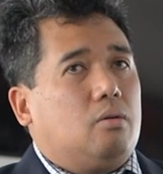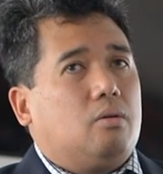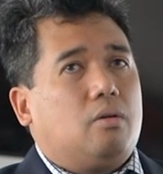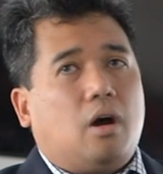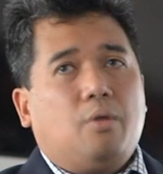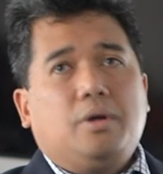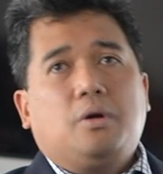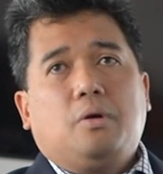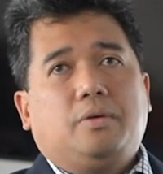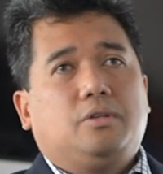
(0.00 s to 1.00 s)
Or are we
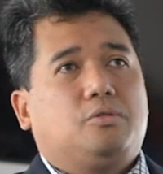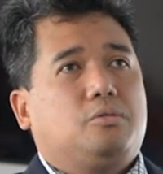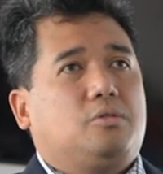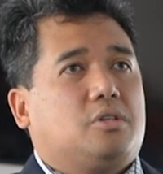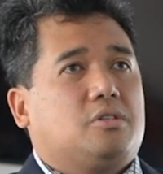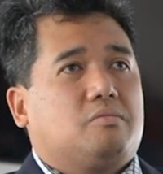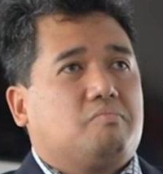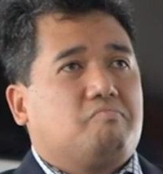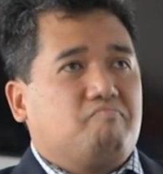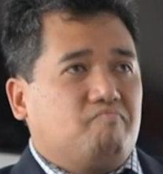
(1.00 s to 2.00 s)
going to just
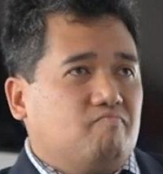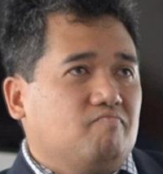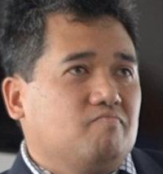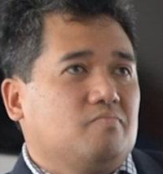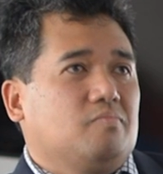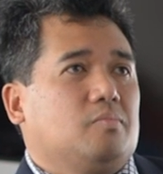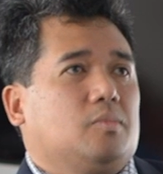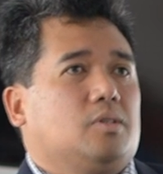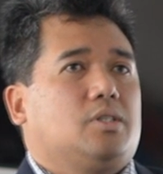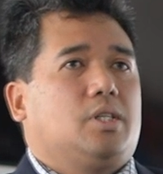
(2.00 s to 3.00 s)

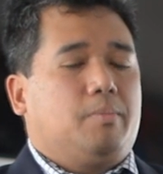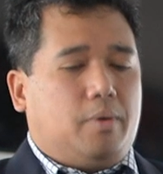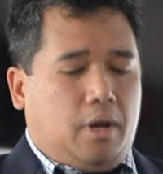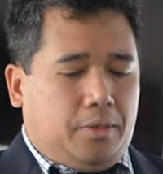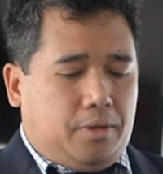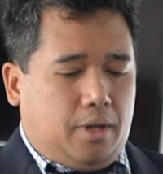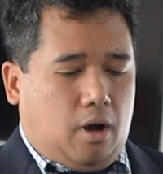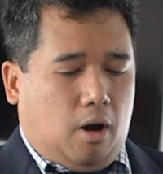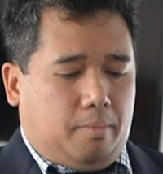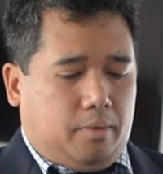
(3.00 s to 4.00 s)
slip it under the
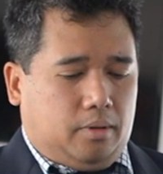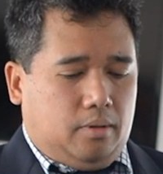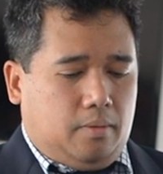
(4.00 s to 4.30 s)
carpet?